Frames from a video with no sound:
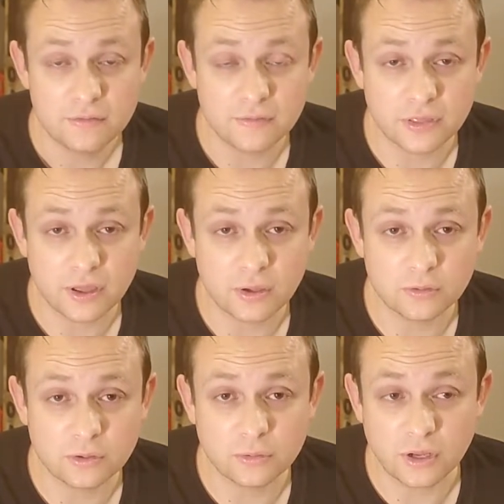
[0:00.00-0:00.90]
for
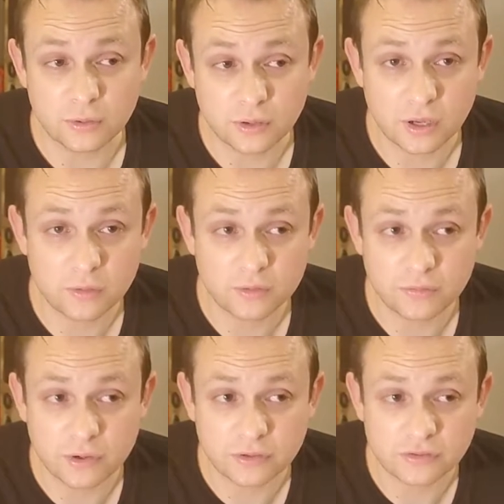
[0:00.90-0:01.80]
those who don't know, the
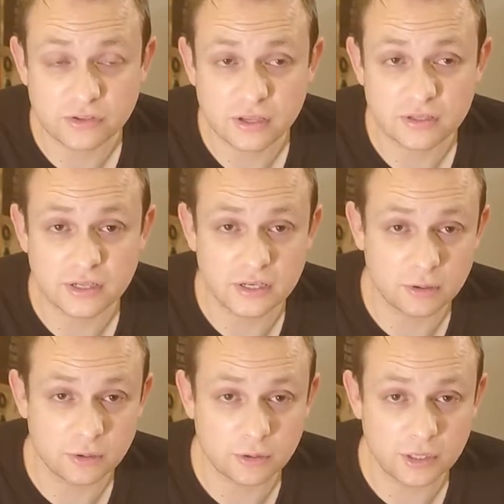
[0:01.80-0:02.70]
first Ni
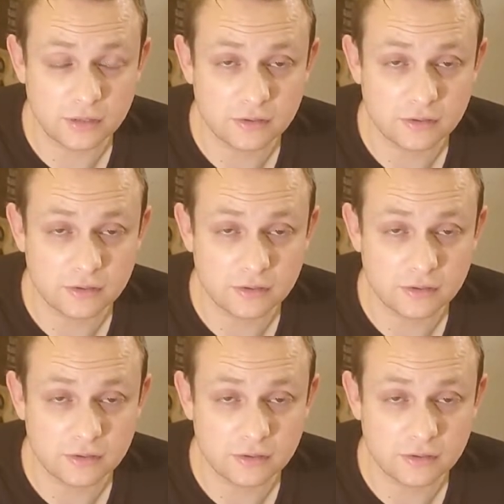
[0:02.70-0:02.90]
No Kuni,